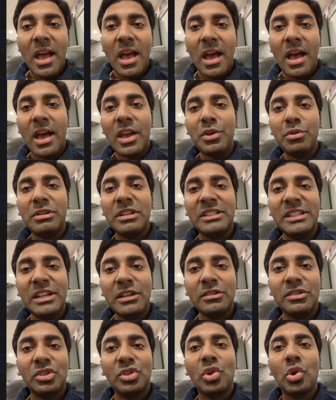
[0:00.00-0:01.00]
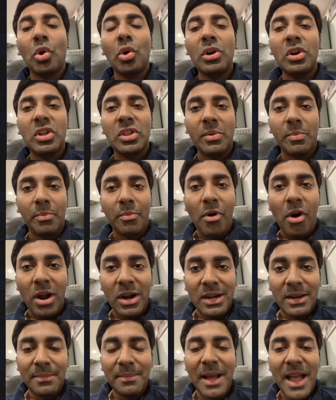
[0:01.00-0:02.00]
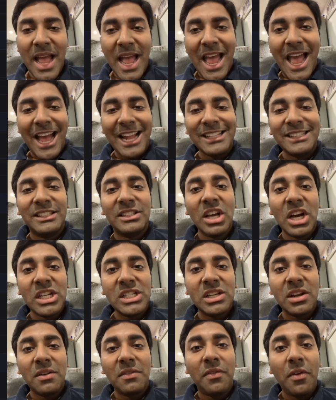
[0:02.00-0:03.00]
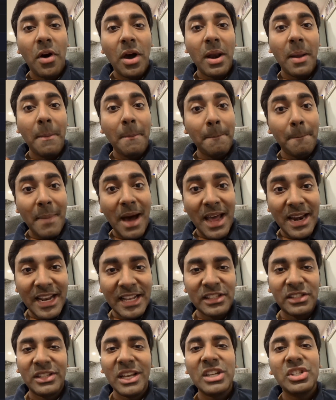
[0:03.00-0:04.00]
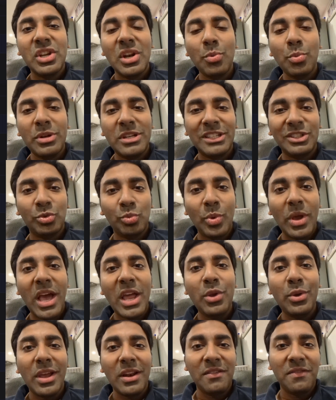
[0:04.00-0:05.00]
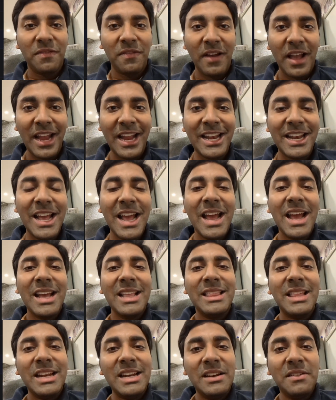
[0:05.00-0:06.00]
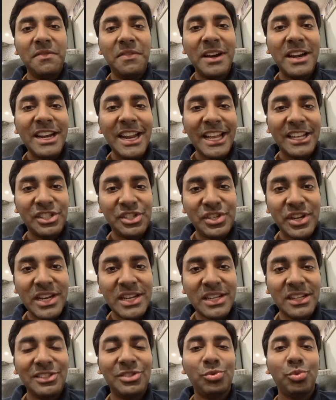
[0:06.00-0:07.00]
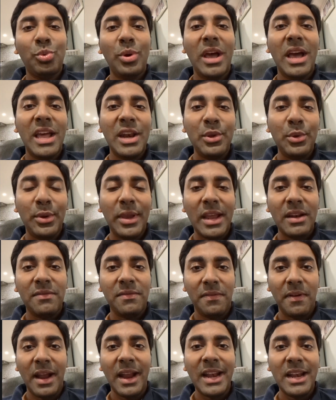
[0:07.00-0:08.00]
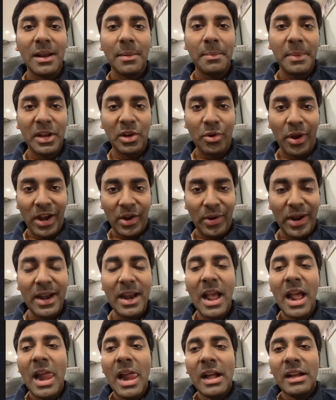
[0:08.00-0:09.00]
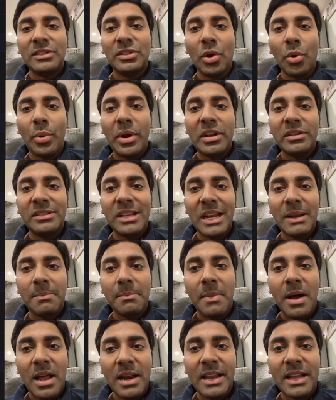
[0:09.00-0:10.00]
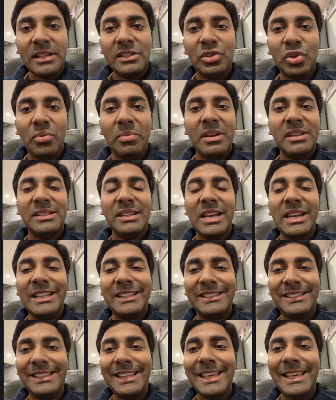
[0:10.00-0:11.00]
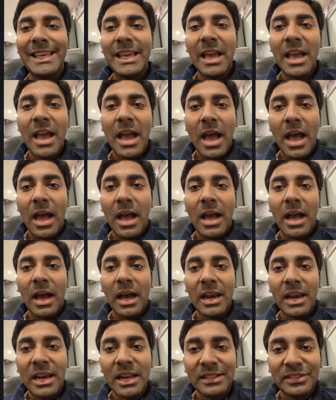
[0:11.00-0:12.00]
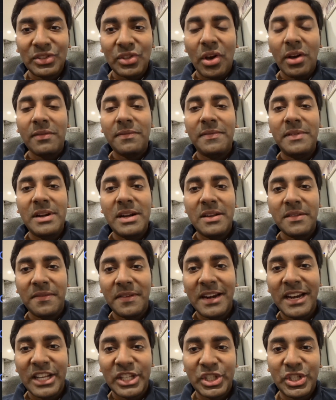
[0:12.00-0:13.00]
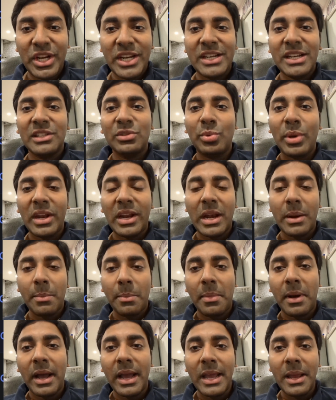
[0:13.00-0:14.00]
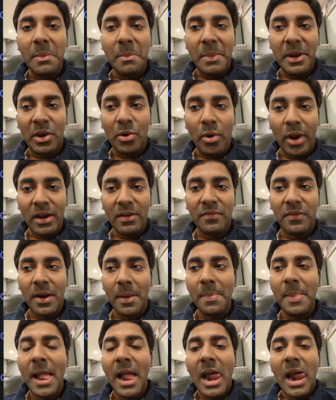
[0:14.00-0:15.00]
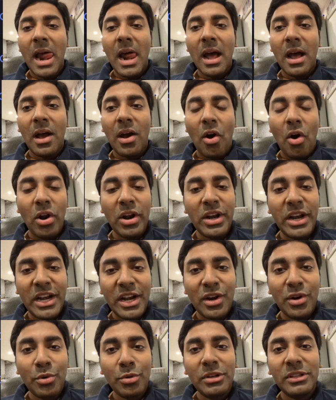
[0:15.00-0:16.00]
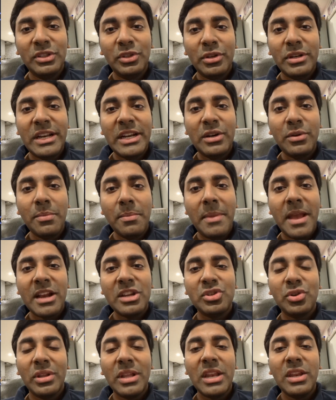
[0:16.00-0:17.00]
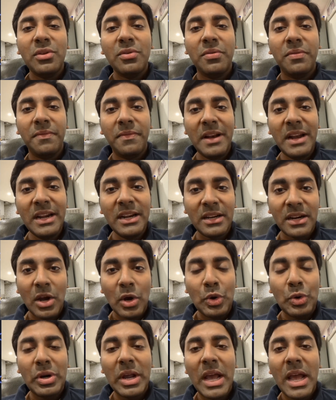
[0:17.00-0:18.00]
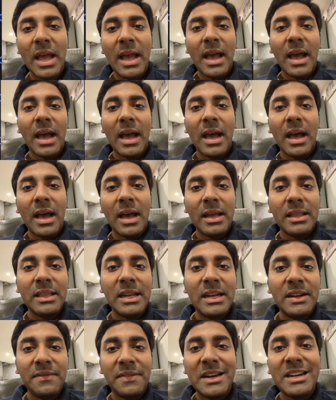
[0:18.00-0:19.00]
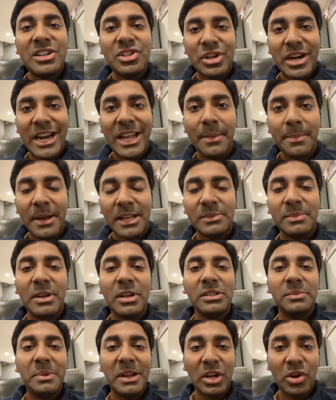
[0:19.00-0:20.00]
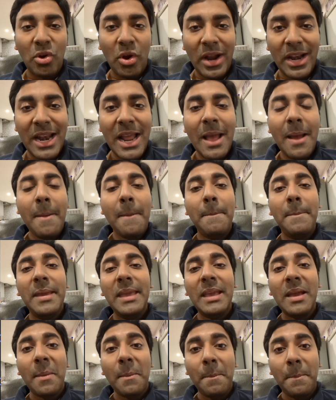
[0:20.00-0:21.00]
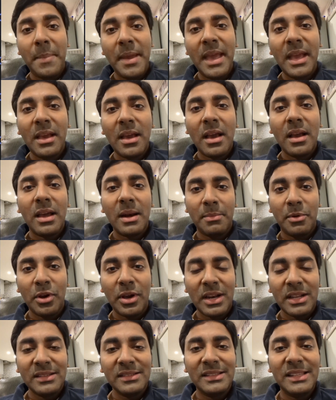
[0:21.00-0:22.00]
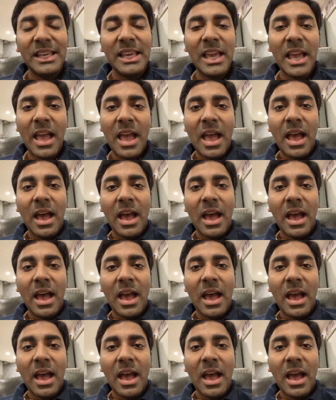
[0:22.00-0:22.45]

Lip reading: You just need to scroll to the bottom and search for market section, which is where you can find the different exchanges where you can find Bitcoin, right? So when you select markets, you basically see a list of different exchanges where you can buy Bitcoin from. All you need to do is you need to make sure that you filter out the different trading pairs, because Bitcoin, being a big cryptocurrency,